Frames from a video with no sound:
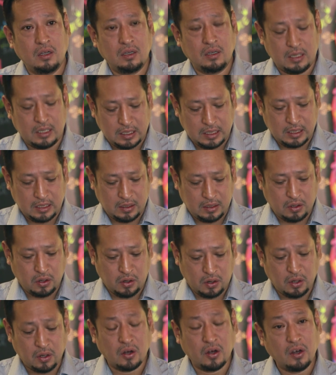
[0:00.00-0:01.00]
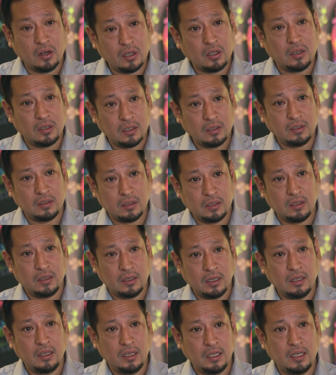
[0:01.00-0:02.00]
Horhog.
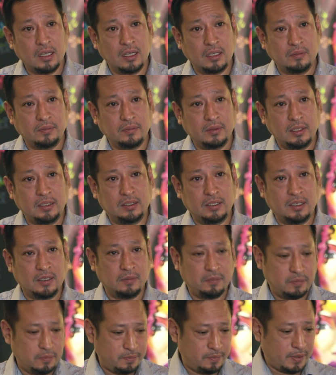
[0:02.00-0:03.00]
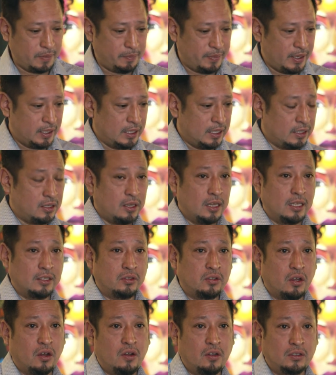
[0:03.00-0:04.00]
Yeah, it's prepared the
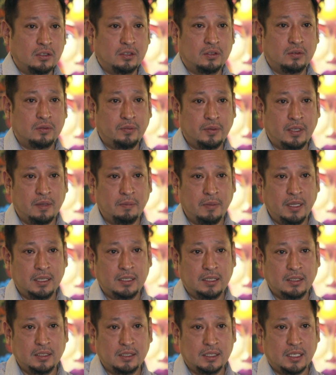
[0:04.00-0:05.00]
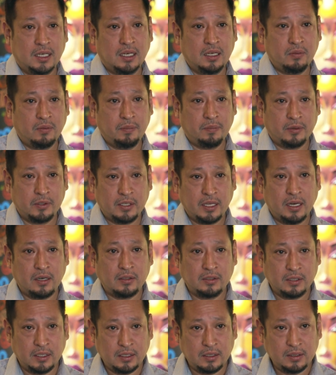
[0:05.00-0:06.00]
stones with the meats inside, with
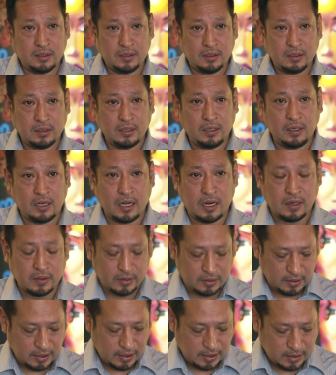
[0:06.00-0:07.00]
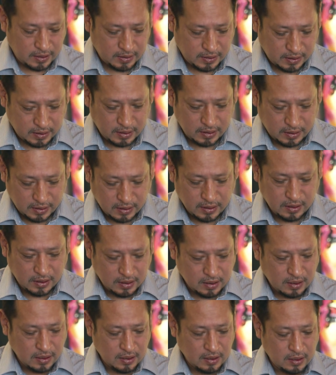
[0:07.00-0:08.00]
potatoes and carrots. Yeah.
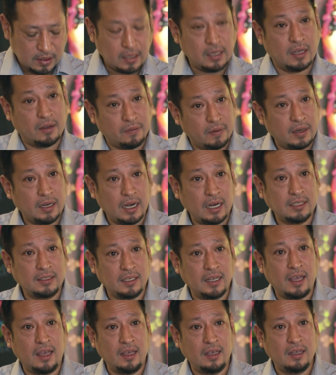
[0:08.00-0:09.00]
Yeah, financing A.